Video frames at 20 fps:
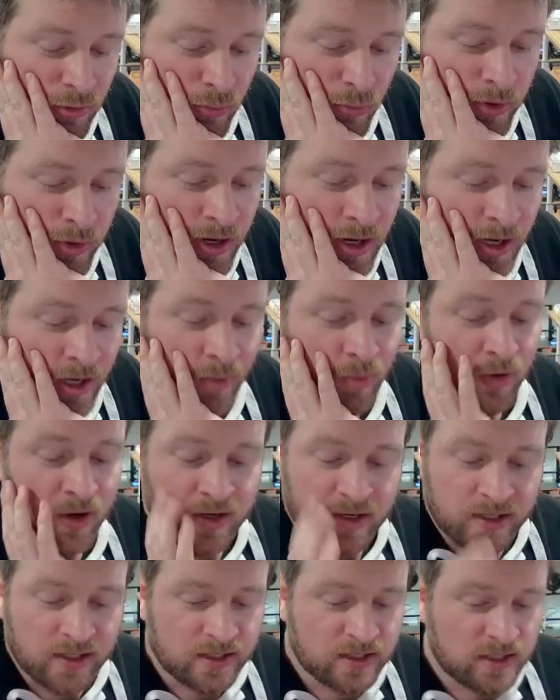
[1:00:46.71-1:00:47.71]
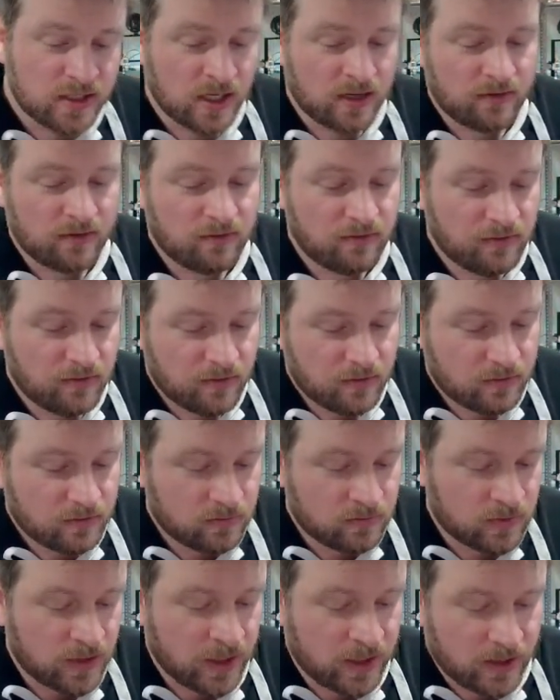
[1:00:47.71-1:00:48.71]
3D printing stuff,
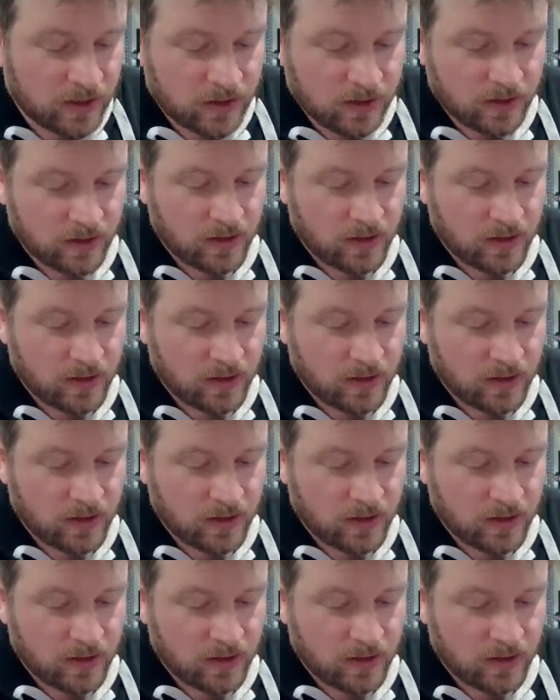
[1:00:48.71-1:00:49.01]
like